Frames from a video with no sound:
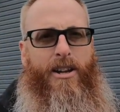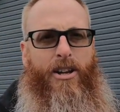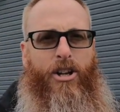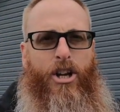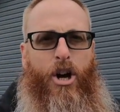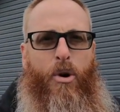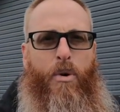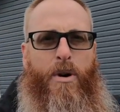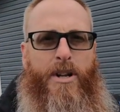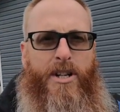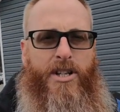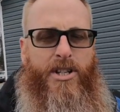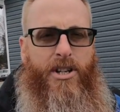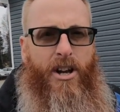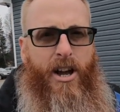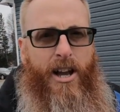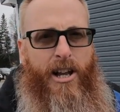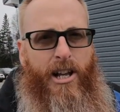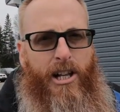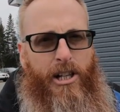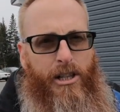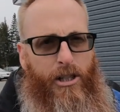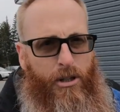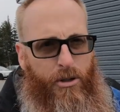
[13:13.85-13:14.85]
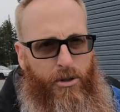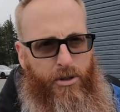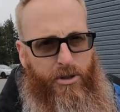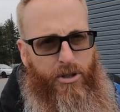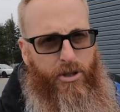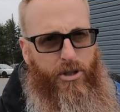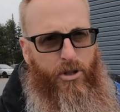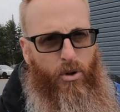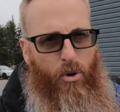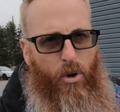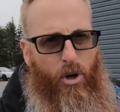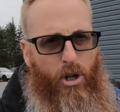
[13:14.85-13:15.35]
go inside, close the
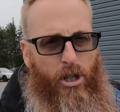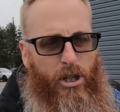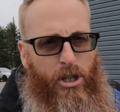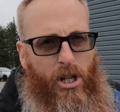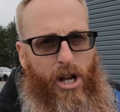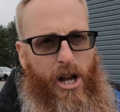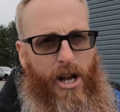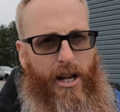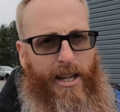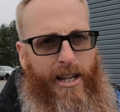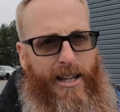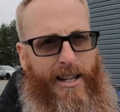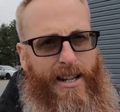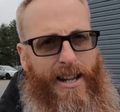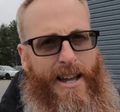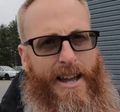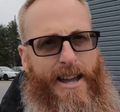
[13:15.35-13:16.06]
door, lock it,